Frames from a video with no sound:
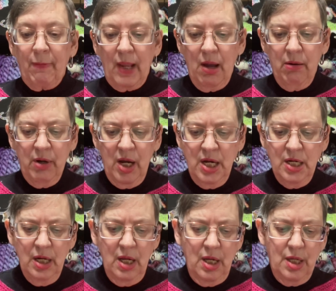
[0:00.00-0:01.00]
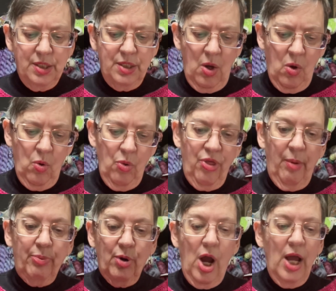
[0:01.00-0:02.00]
All right, so the
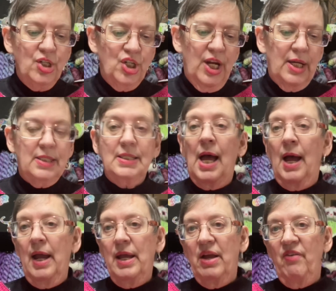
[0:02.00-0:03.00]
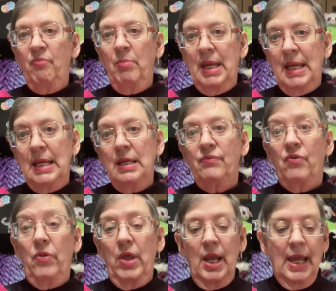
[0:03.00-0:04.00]
projects I have made for
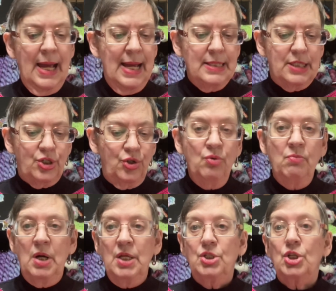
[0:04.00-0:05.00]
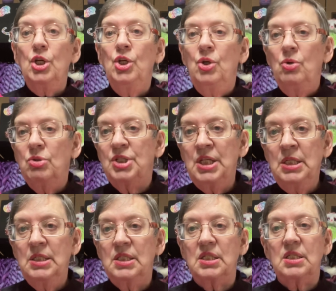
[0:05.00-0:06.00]
the last 2 months using
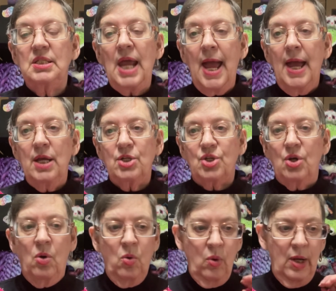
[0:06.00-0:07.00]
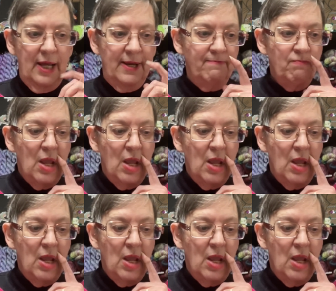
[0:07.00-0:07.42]
stash only.